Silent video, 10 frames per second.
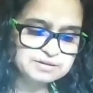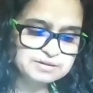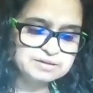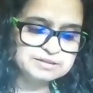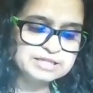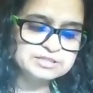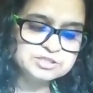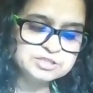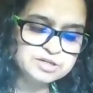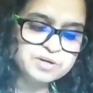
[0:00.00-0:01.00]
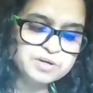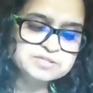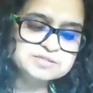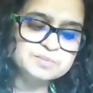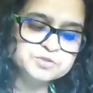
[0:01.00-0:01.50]
that she
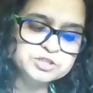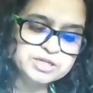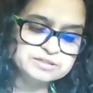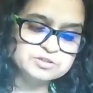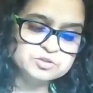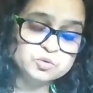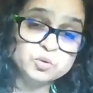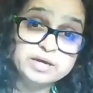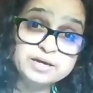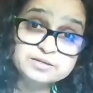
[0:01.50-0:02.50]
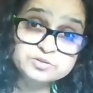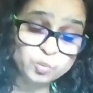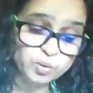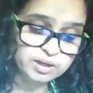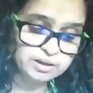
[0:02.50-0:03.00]
must subject to his
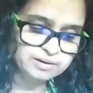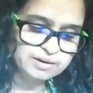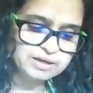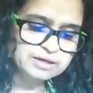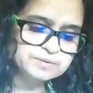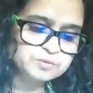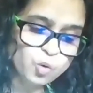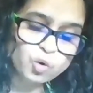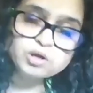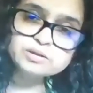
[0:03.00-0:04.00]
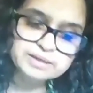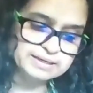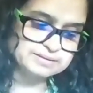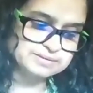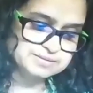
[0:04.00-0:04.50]
will in all
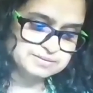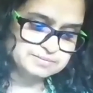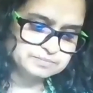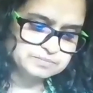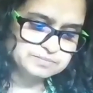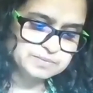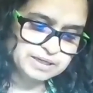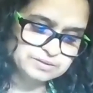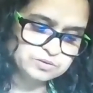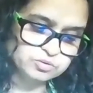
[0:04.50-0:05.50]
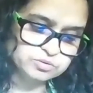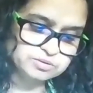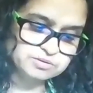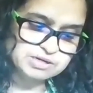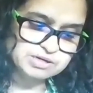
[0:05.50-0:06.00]
things, end quote.
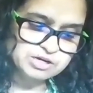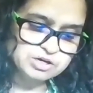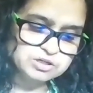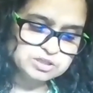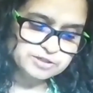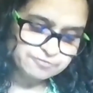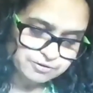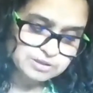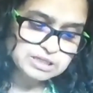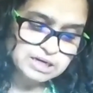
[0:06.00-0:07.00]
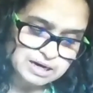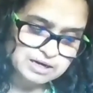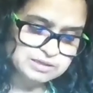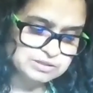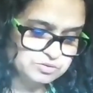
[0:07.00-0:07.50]
She further
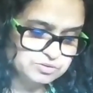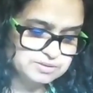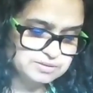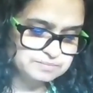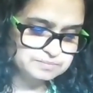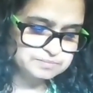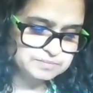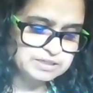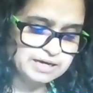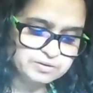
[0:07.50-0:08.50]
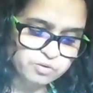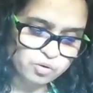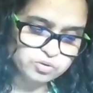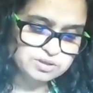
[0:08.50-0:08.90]
argues, and I quote,